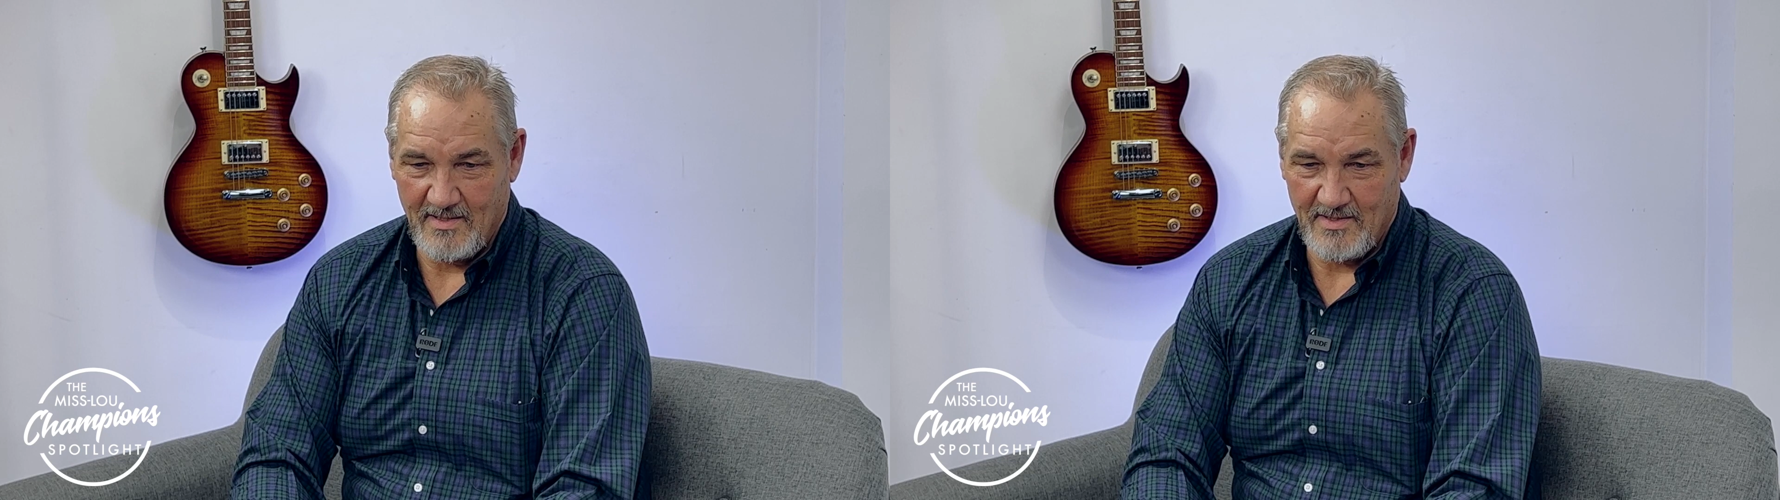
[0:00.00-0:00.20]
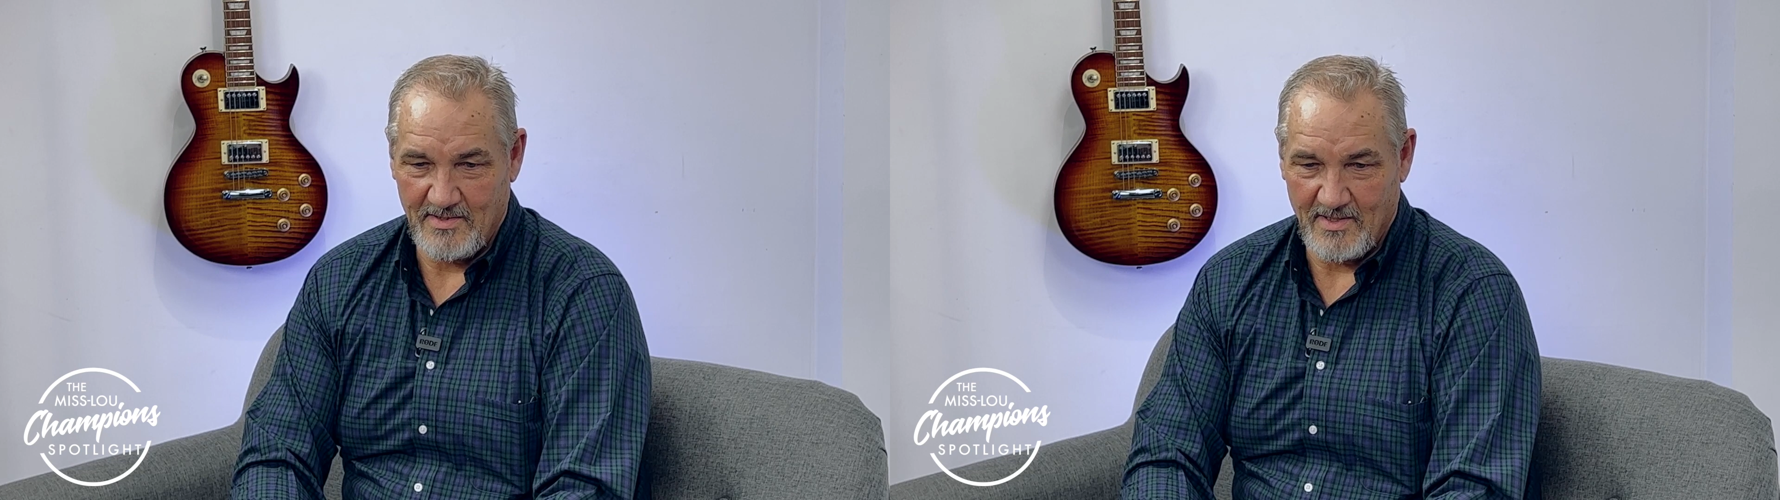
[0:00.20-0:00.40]

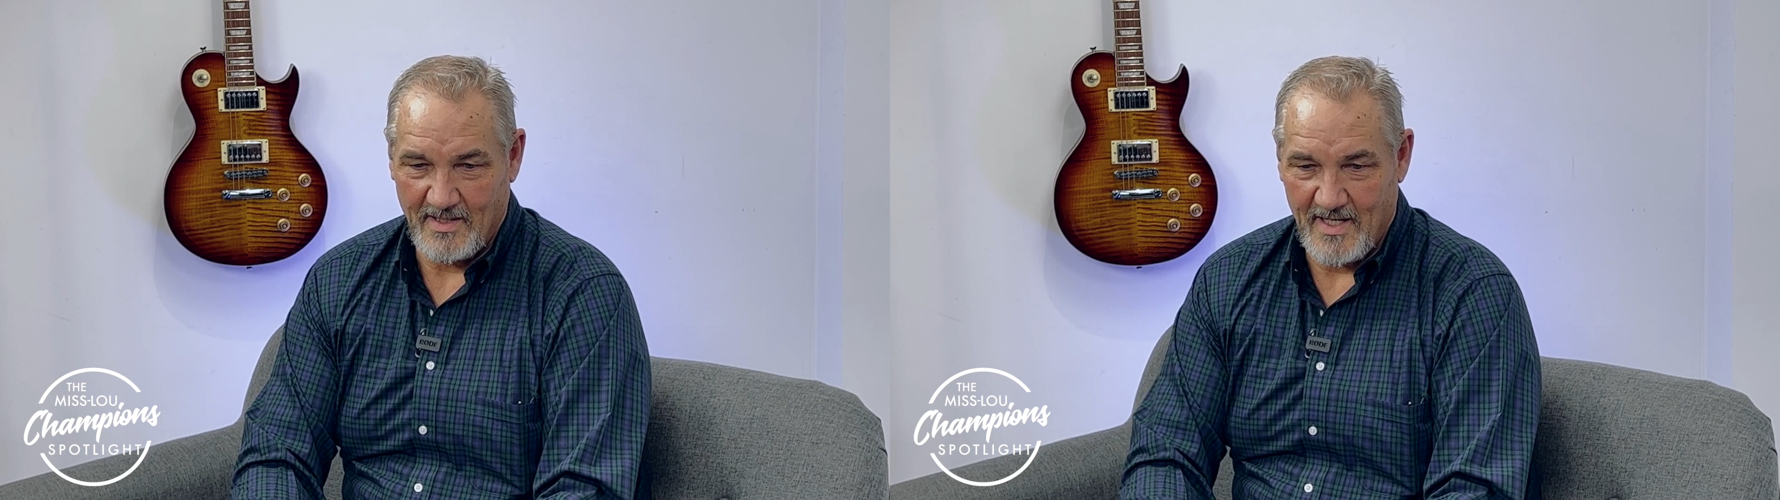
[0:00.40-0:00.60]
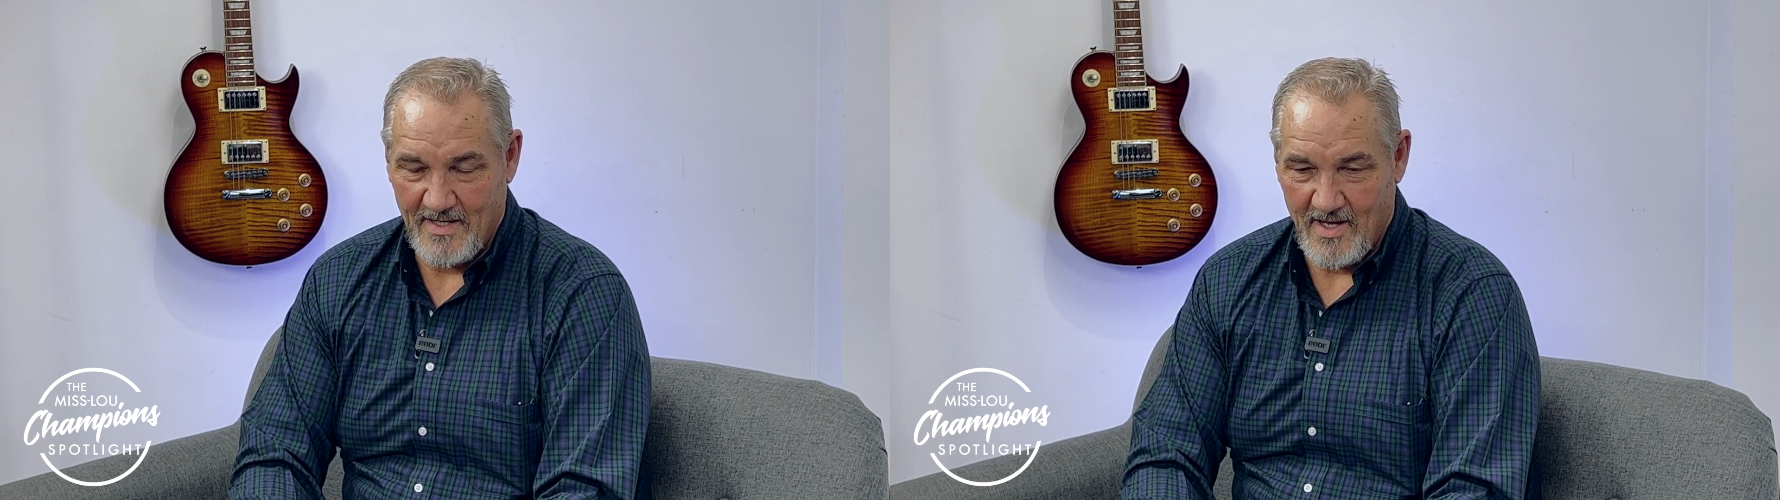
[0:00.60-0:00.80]
This year I
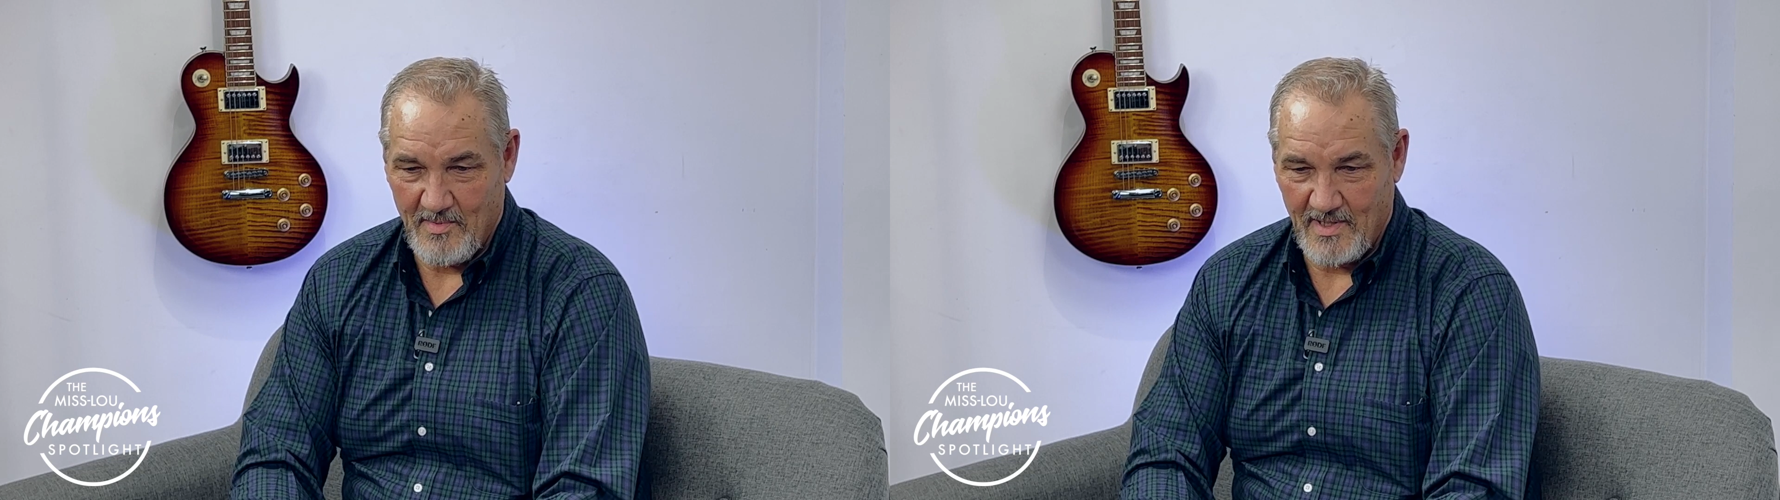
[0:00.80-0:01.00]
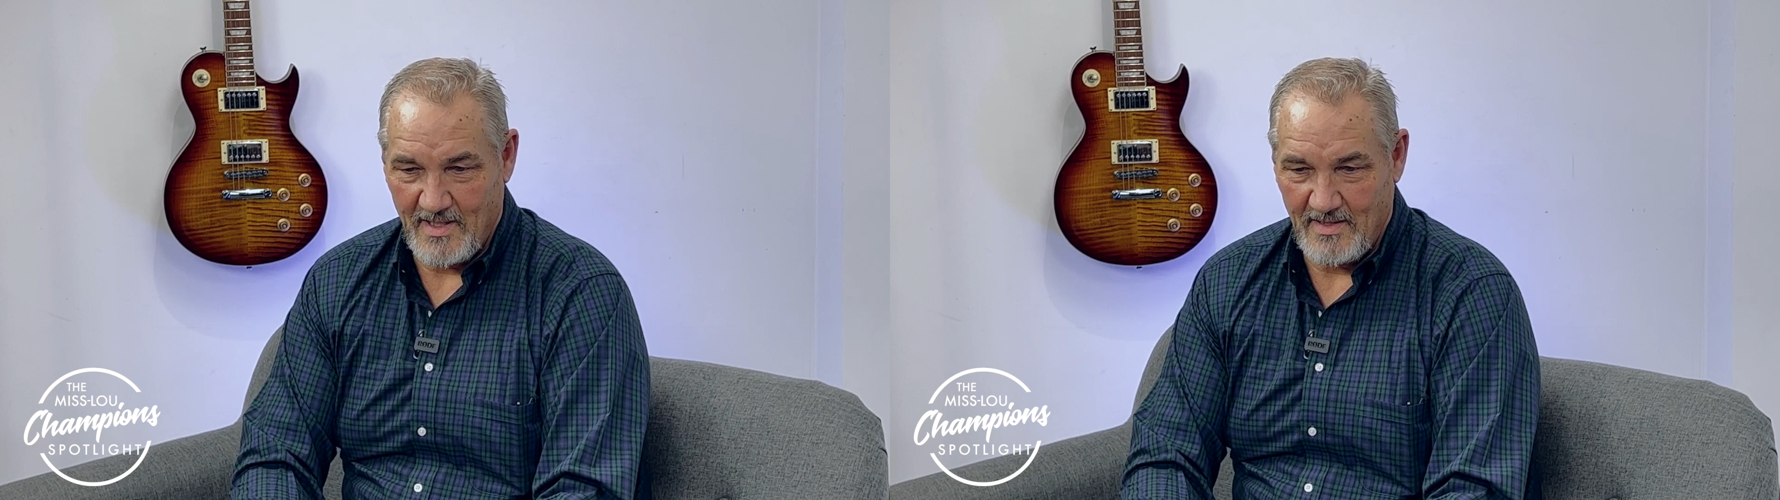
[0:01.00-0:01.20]
got
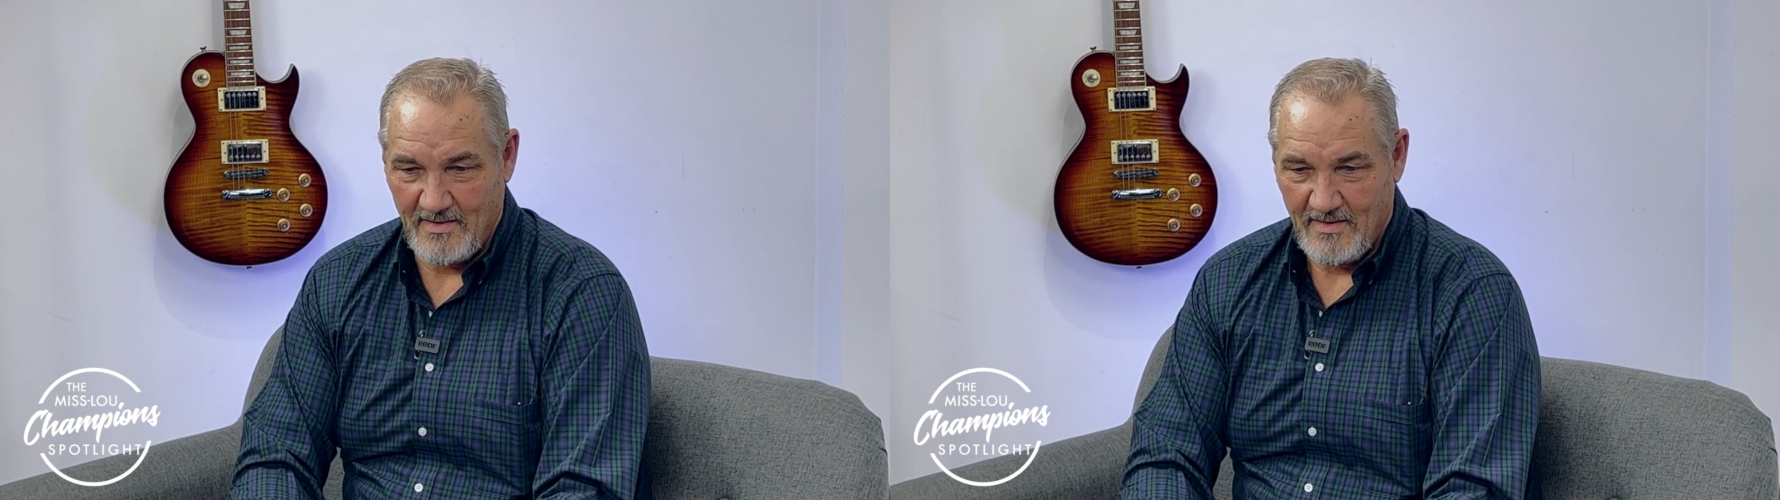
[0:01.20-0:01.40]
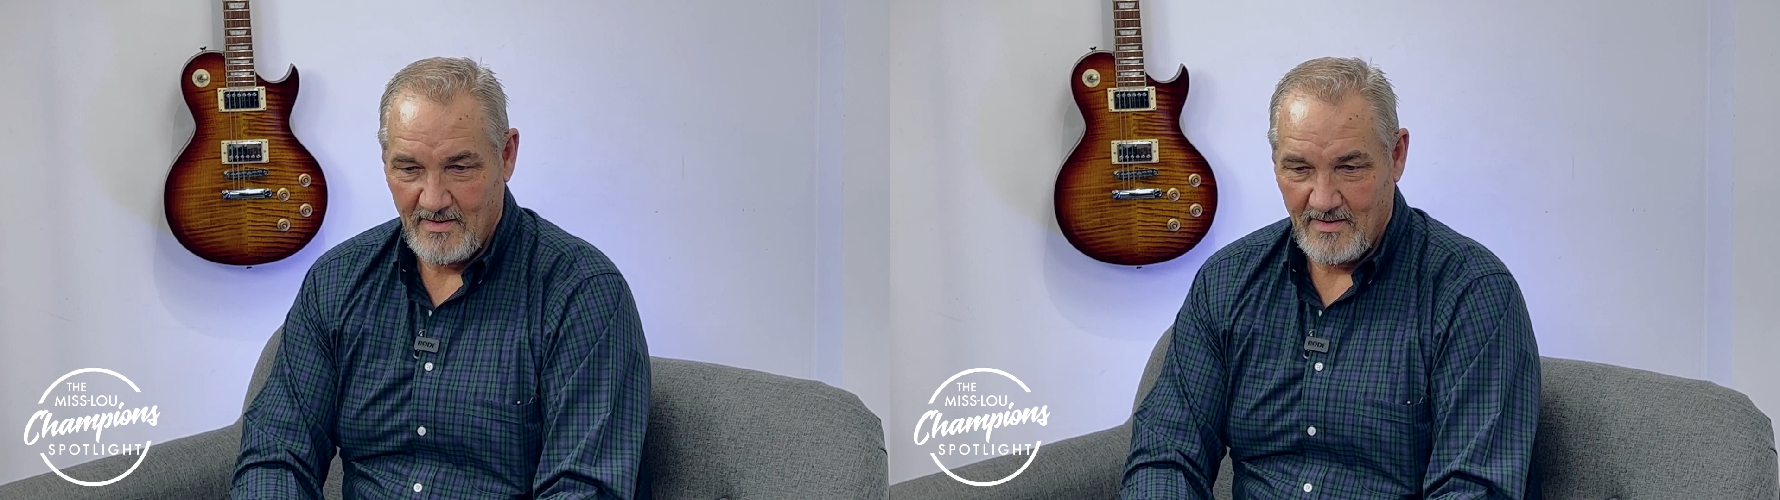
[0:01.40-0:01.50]
nominated.